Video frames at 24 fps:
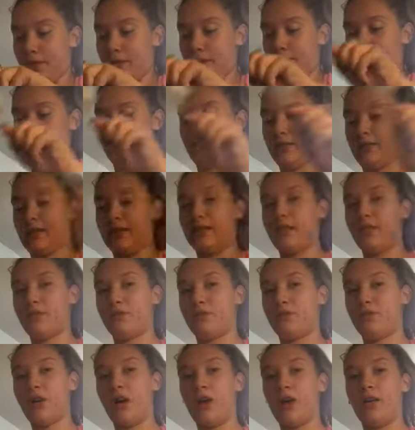And since I was
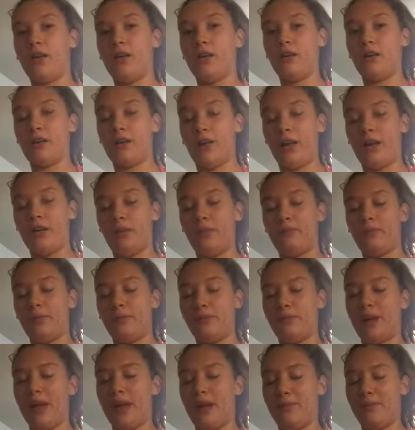talking, I don't
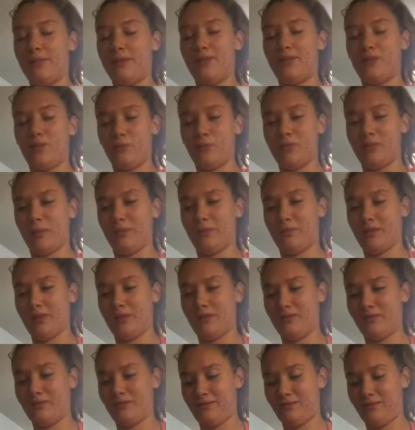remember how many scoops I put in.